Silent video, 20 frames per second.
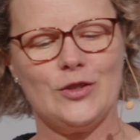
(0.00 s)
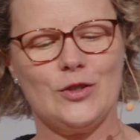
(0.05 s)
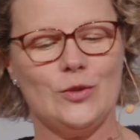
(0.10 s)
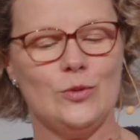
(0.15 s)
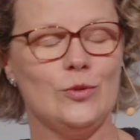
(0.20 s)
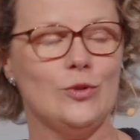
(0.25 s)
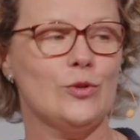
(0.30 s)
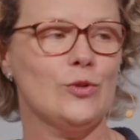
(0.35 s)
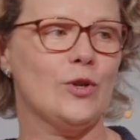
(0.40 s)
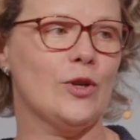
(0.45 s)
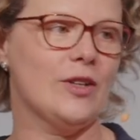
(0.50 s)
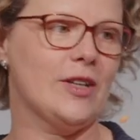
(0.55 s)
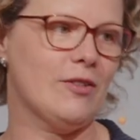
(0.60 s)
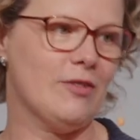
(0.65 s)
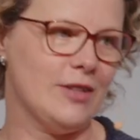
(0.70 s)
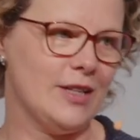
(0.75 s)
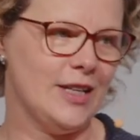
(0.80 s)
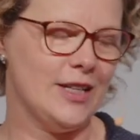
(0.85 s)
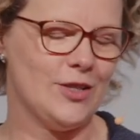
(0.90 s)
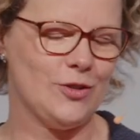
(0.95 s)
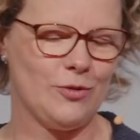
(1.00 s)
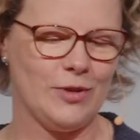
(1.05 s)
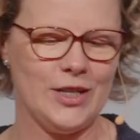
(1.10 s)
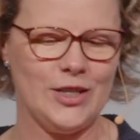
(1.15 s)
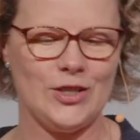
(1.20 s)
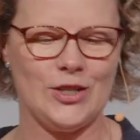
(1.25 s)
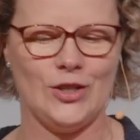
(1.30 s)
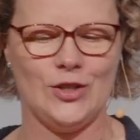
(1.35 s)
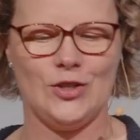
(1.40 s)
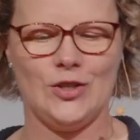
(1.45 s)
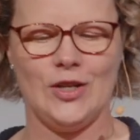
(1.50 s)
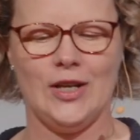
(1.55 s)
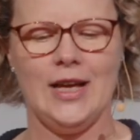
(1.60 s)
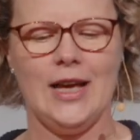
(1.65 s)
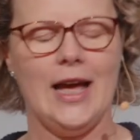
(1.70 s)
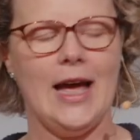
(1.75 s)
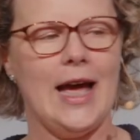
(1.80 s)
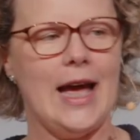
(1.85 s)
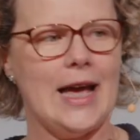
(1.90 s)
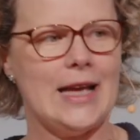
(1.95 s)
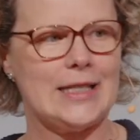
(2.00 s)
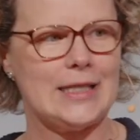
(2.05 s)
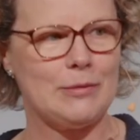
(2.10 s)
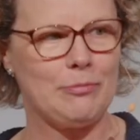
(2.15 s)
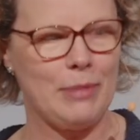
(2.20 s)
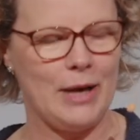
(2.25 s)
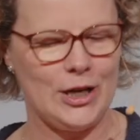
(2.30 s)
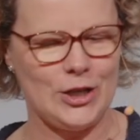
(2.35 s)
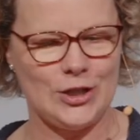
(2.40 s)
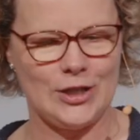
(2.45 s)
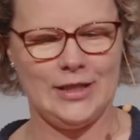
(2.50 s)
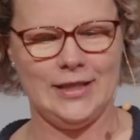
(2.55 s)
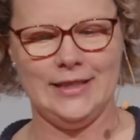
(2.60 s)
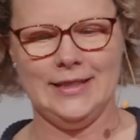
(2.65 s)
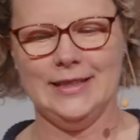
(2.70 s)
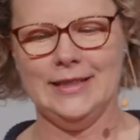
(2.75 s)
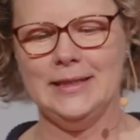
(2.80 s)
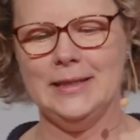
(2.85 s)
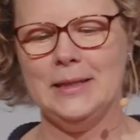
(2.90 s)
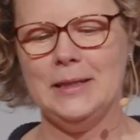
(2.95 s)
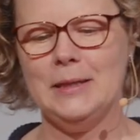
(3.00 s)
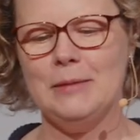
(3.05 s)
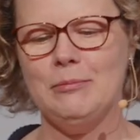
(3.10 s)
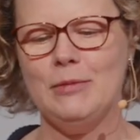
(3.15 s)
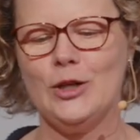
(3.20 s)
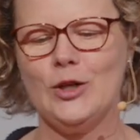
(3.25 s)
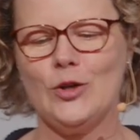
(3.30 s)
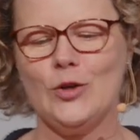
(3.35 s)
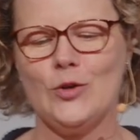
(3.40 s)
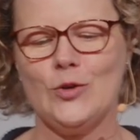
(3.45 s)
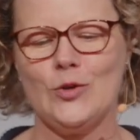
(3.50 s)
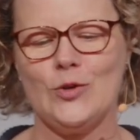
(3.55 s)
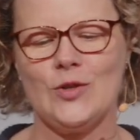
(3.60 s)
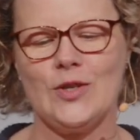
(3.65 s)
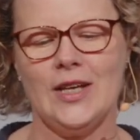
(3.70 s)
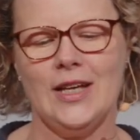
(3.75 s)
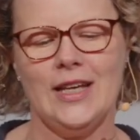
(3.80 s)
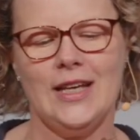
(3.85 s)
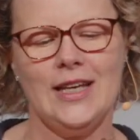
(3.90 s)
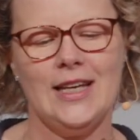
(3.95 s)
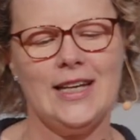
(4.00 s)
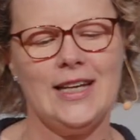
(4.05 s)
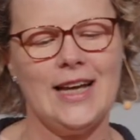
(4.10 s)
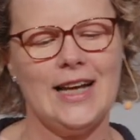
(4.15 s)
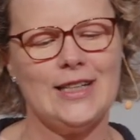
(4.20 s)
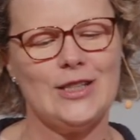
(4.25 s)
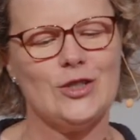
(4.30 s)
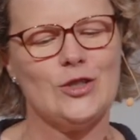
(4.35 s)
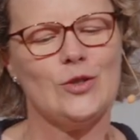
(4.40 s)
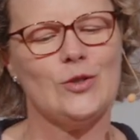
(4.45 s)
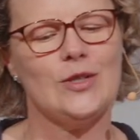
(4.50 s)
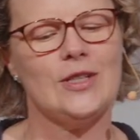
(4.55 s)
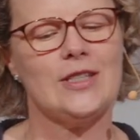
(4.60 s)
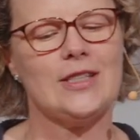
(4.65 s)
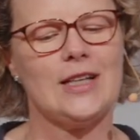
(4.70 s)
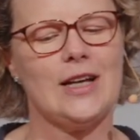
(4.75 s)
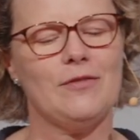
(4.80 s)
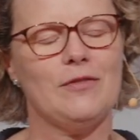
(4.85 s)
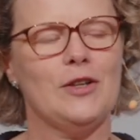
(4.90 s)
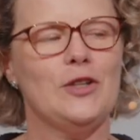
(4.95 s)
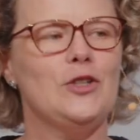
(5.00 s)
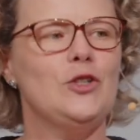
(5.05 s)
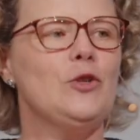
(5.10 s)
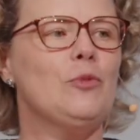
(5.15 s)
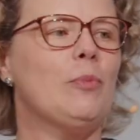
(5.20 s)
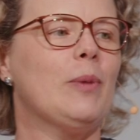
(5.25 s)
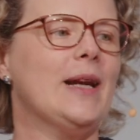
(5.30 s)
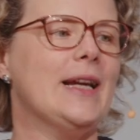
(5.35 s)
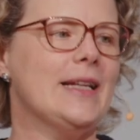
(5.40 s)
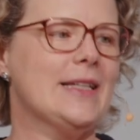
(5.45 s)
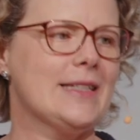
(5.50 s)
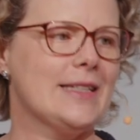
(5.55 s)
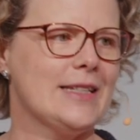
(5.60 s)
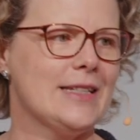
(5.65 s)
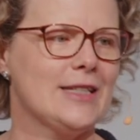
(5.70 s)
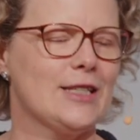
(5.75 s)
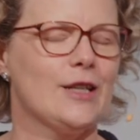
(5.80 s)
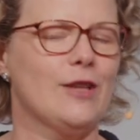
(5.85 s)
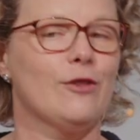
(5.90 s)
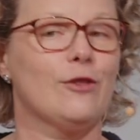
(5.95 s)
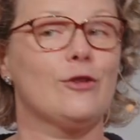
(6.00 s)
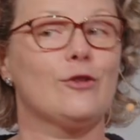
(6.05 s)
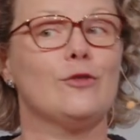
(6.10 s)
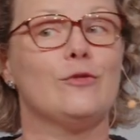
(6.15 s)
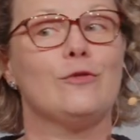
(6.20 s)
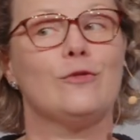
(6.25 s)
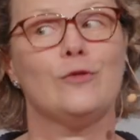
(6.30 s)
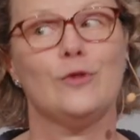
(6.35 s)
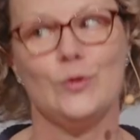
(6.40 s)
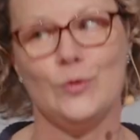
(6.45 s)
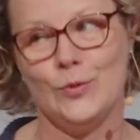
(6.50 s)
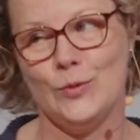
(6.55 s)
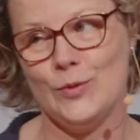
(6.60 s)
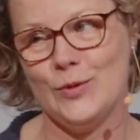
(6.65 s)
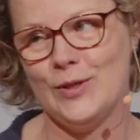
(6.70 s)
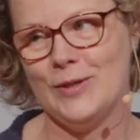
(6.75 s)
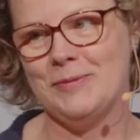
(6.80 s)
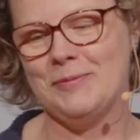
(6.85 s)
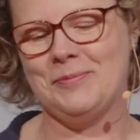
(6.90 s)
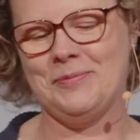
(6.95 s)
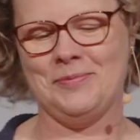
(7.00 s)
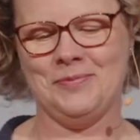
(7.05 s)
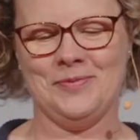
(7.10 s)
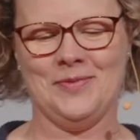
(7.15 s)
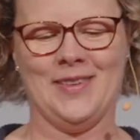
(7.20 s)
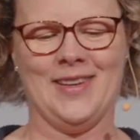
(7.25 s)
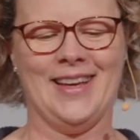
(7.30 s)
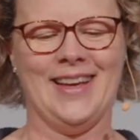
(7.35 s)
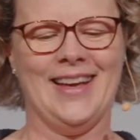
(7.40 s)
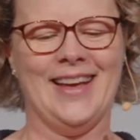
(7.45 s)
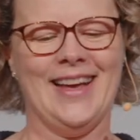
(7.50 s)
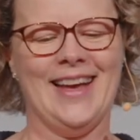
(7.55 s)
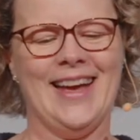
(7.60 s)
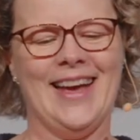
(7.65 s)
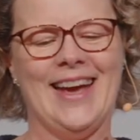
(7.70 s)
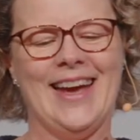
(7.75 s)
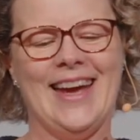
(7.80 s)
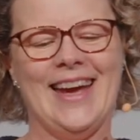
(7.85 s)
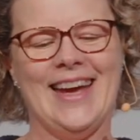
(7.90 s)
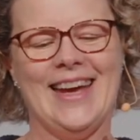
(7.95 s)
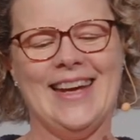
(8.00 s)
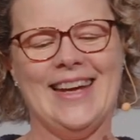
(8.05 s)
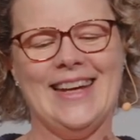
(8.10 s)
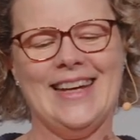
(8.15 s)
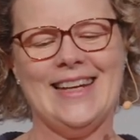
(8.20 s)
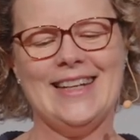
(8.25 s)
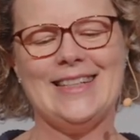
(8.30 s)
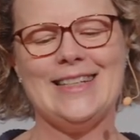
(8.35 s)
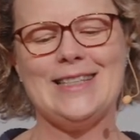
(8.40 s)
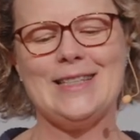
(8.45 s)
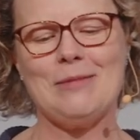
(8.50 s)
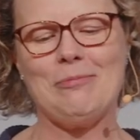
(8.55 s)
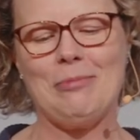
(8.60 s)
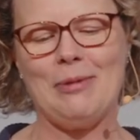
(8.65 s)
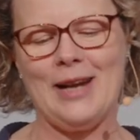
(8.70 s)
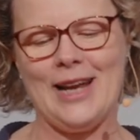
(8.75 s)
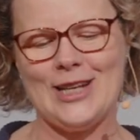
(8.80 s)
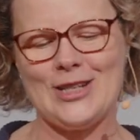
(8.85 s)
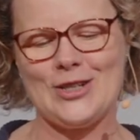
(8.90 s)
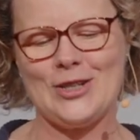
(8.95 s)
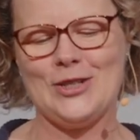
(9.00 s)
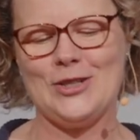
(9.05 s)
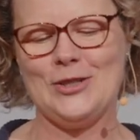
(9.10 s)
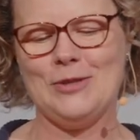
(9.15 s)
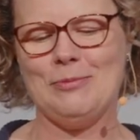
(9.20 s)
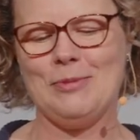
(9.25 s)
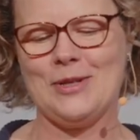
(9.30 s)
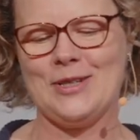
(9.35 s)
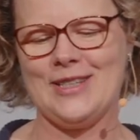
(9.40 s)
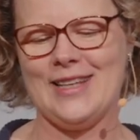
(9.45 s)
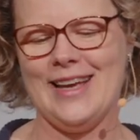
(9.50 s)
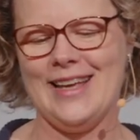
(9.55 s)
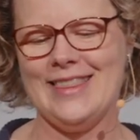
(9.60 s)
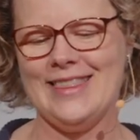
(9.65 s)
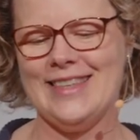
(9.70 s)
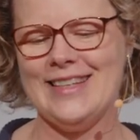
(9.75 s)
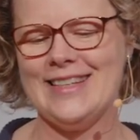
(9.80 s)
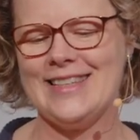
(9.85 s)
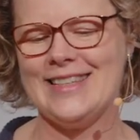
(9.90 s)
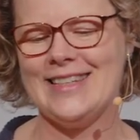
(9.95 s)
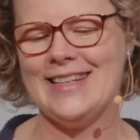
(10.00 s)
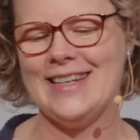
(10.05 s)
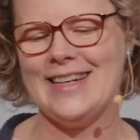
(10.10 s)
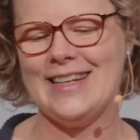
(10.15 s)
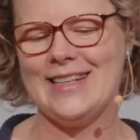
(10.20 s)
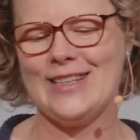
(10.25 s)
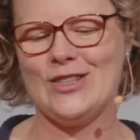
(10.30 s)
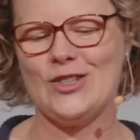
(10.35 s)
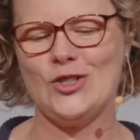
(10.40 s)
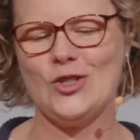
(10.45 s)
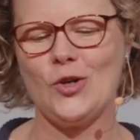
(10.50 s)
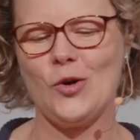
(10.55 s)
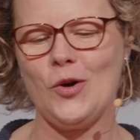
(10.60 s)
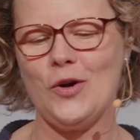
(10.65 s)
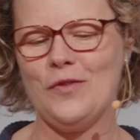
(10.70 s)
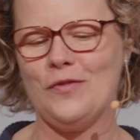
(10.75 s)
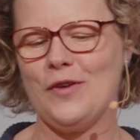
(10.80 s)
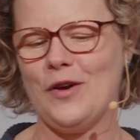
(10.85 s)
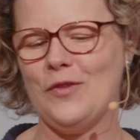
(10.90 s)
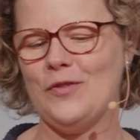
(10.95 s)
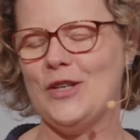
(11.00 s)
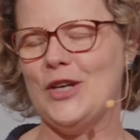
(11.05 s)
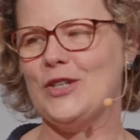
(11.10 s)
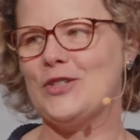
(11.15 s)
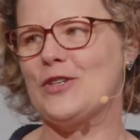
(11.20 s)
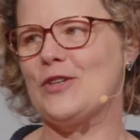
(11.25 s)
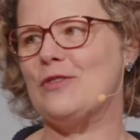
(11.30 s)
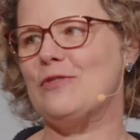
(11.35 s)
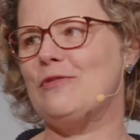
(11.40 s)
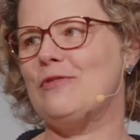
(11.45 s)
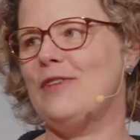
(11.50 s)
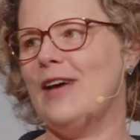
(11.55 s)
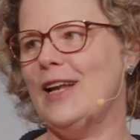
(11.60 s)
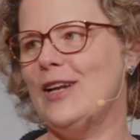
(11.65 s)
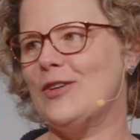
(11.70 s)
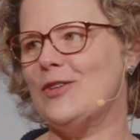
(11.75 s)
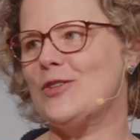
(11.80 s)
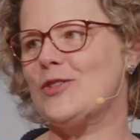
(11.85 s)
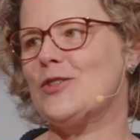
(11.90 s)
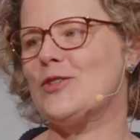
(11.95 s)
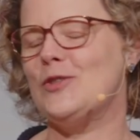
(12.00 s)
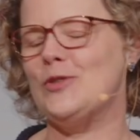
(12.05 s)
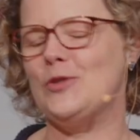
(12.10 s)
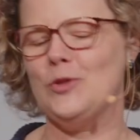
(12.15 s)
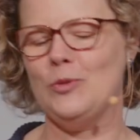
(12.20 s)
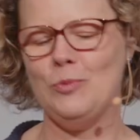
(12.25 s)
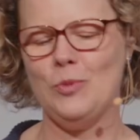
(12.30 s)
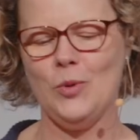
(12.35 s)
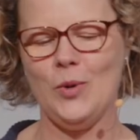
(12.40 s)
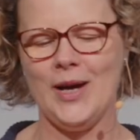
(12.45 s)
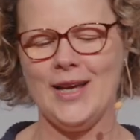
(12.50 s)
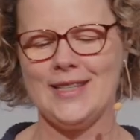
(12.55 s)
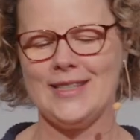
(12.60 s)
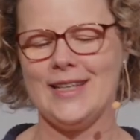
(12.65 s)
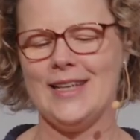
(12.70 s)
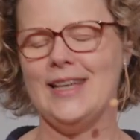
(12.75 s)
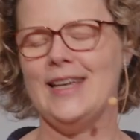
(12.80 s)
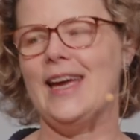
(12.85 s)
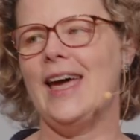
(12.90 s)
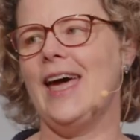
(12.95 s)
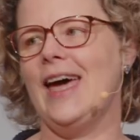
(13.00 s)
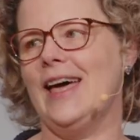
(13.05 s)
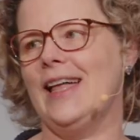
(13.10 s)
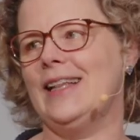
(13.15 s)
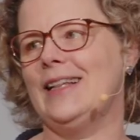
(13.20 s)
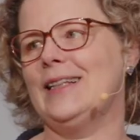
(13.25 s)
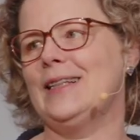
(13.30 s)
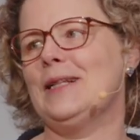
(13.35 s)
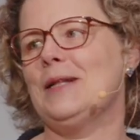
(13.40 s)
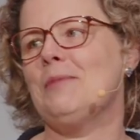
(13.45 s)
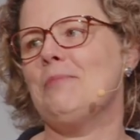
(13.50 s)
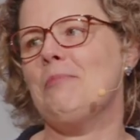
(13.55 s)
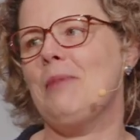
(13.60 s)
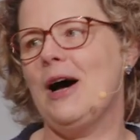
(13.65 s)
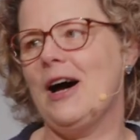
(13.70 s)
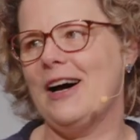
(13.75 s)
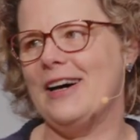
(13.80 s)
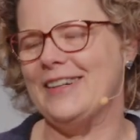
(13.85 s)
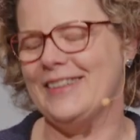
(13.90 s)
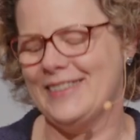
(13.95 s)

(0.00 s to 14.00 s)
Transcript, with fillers: to do so his research, especially because he gets to discover new places through food. It is a pleasure to present this year's Joy Foundation Fellows Ndubueze L. Mbah.